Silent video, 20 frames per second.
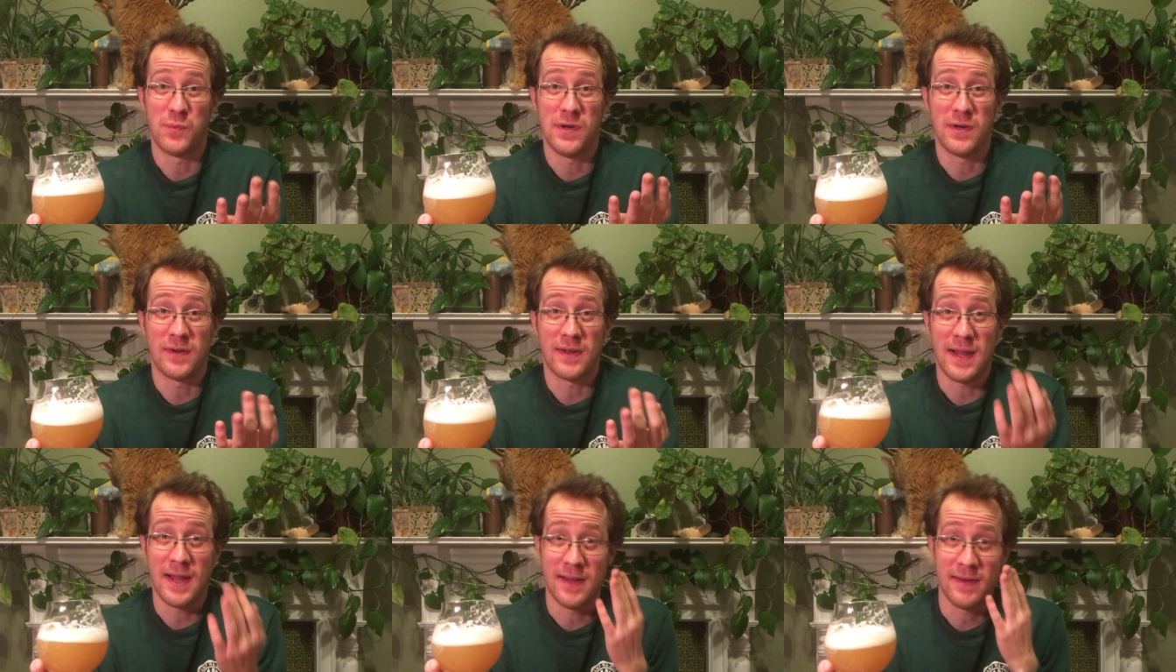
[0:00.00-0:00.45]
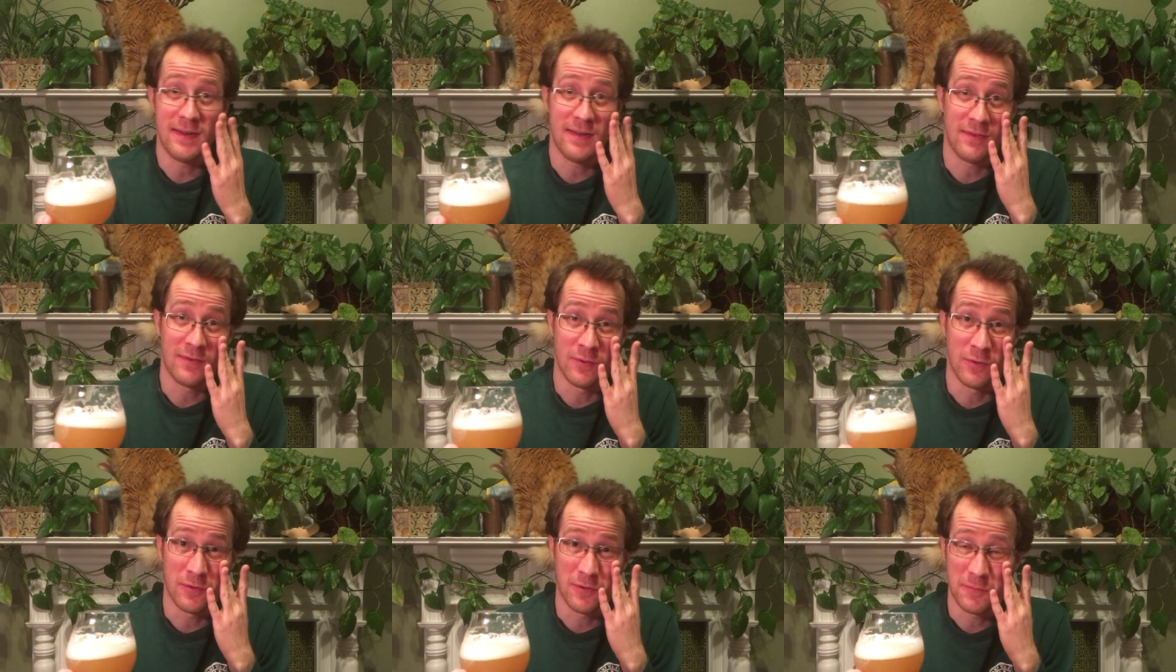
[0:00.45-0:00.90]
weird candy
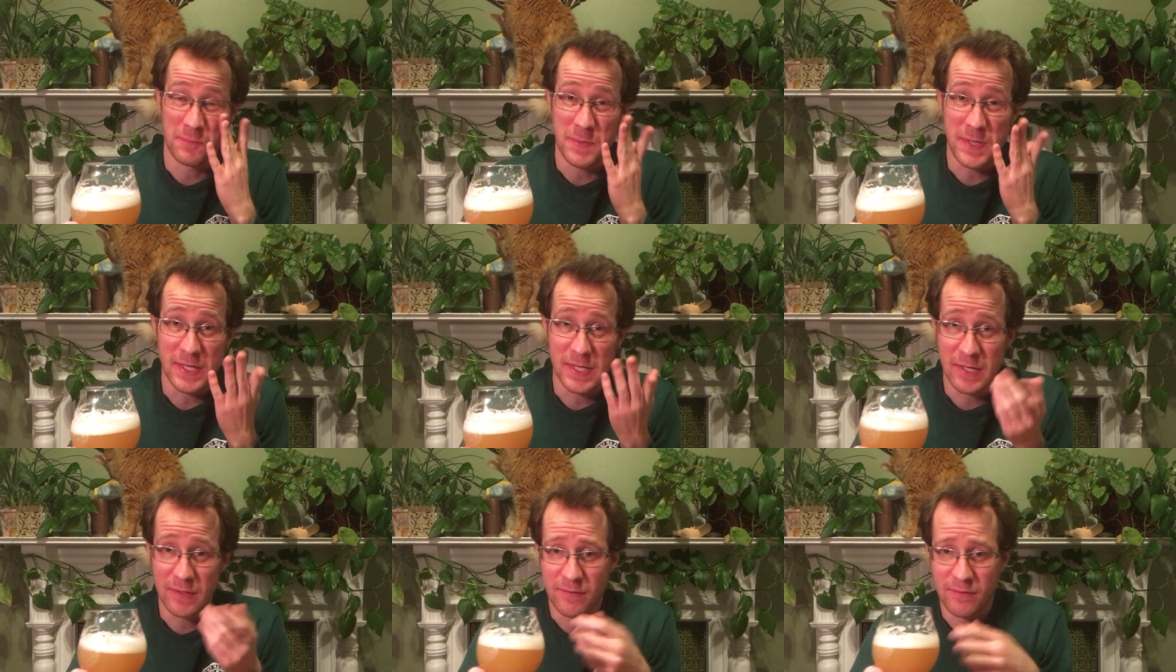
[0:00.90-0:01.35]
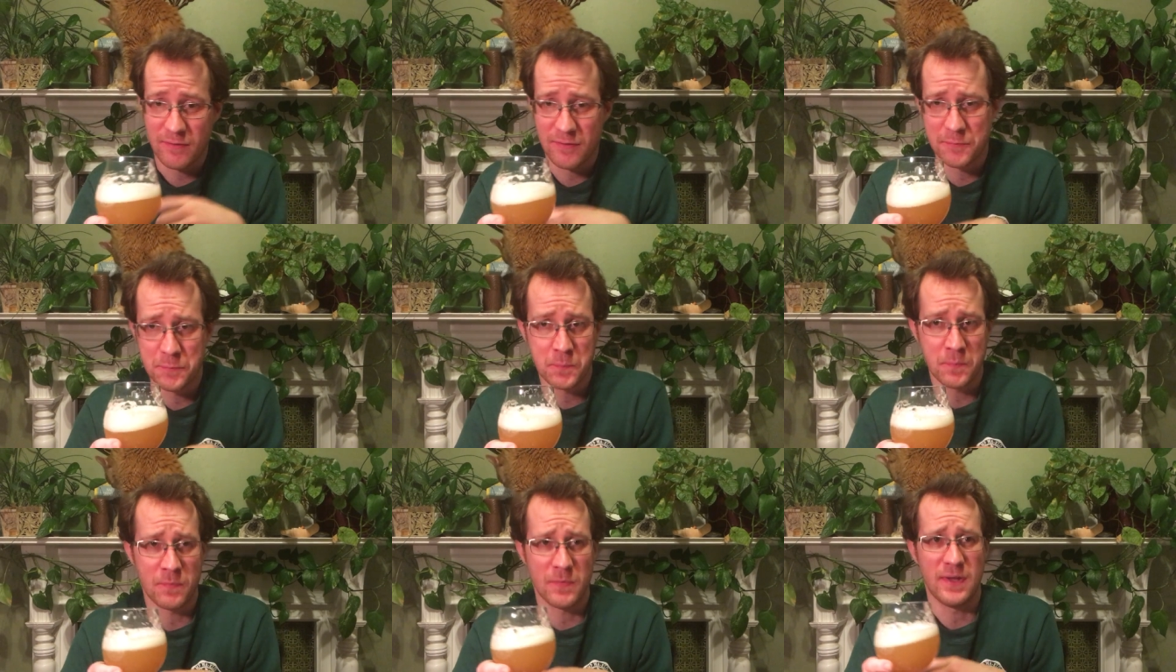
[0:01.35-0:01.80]
circus
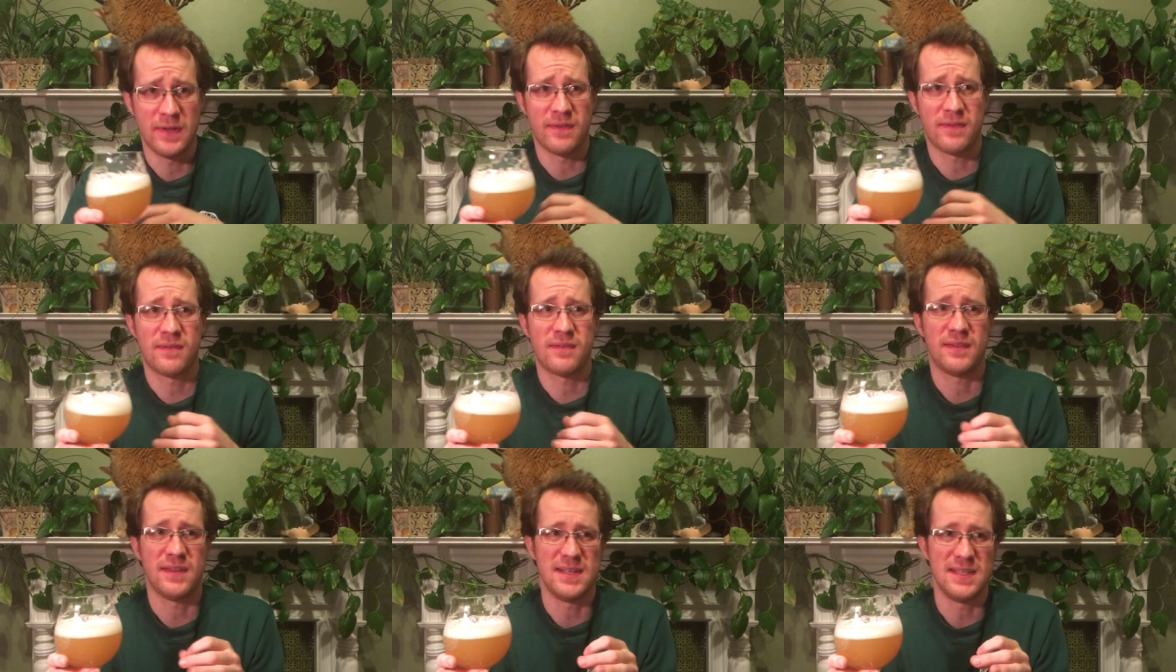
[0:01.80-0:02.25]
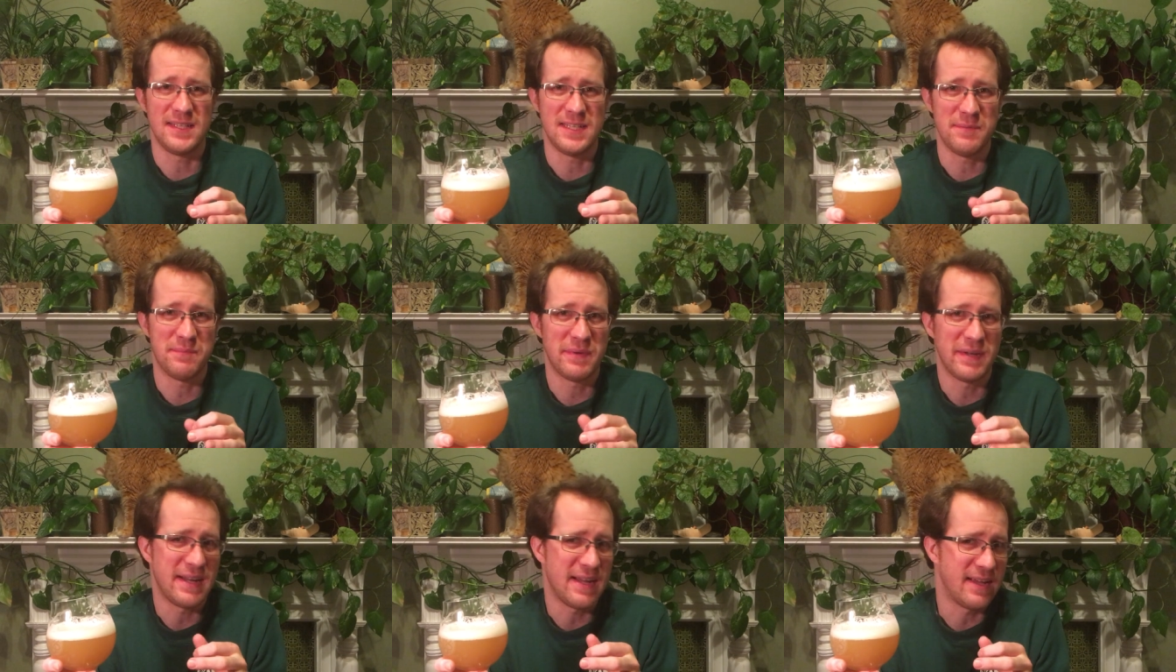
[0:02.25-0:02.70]
peanuts. It's
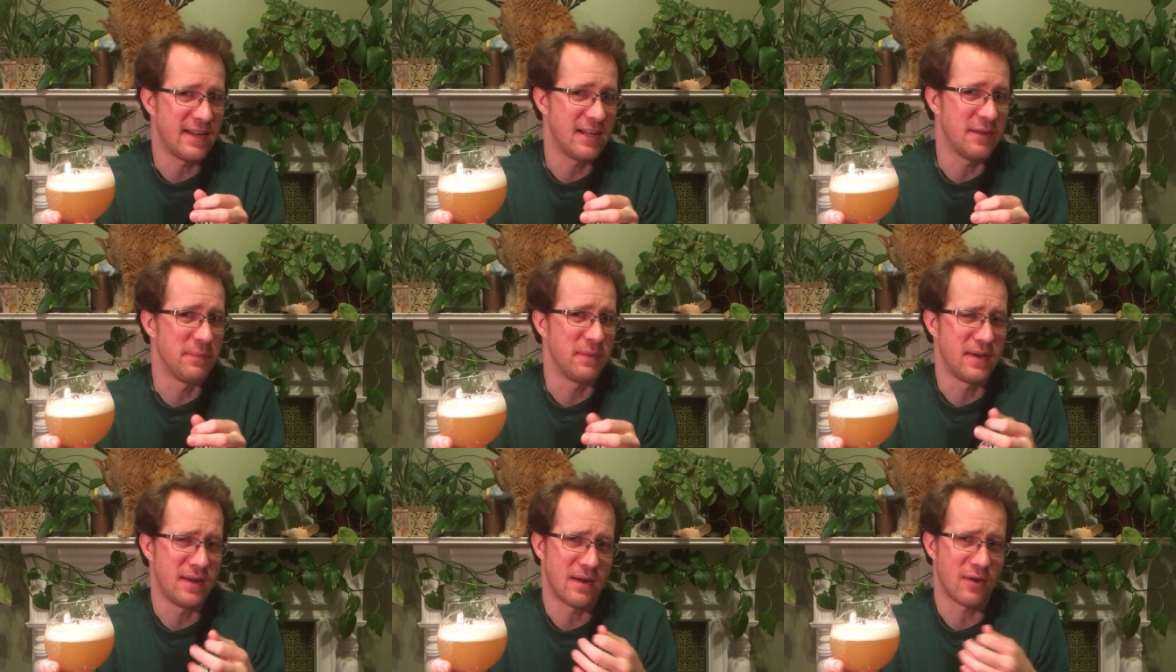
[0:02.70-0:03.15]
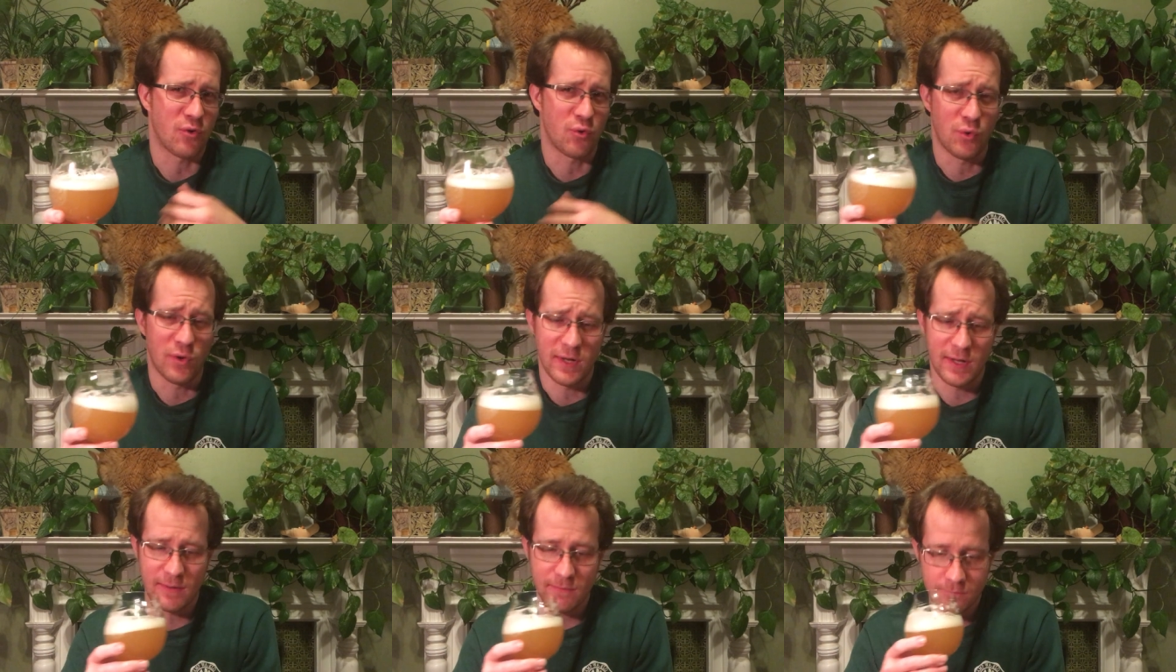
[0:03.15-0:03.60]
slightly banana, but not
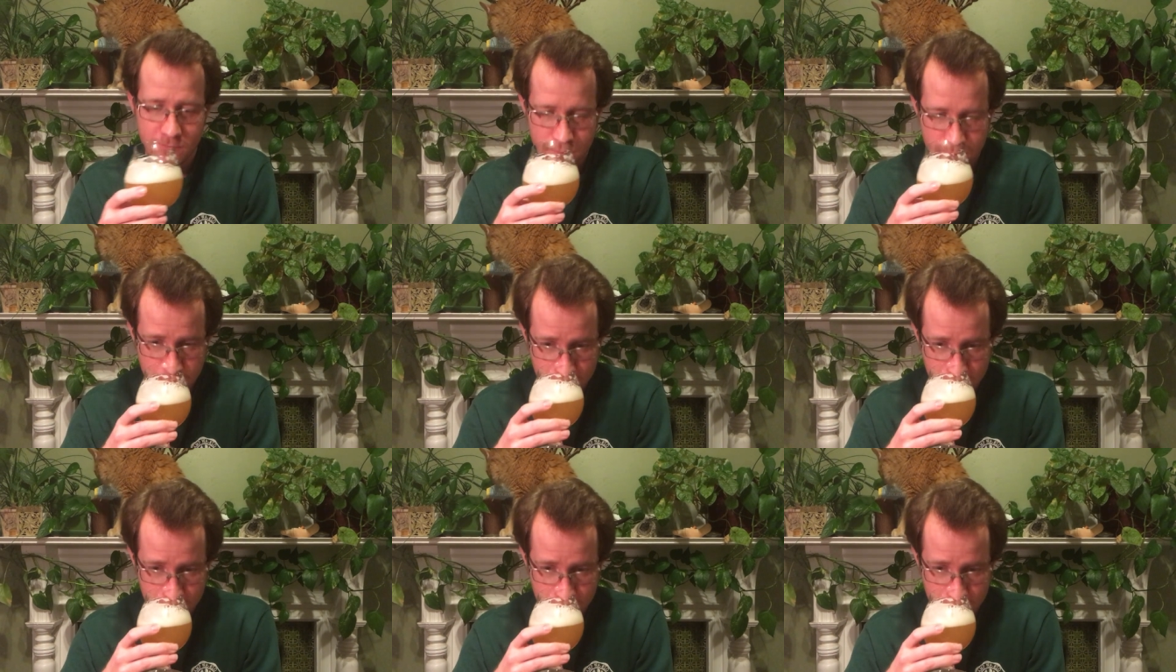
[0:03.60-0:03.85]
quite.